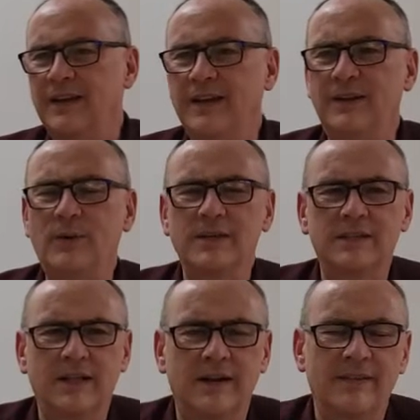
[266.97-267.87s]
And he writes
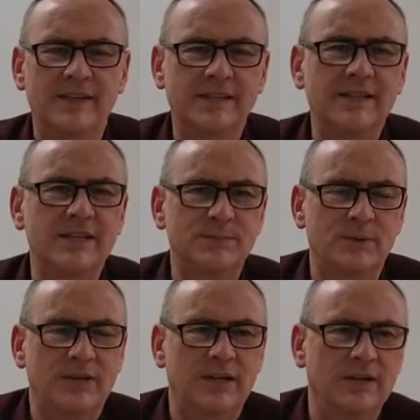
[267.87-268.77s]
a lot of things. In this
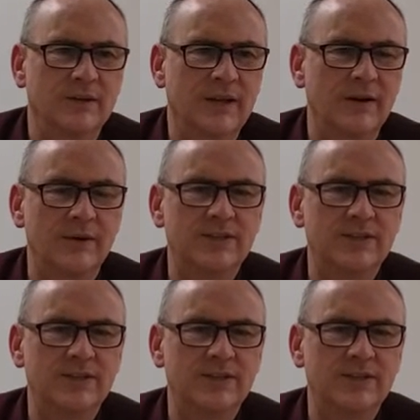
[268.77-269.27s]
particular letter,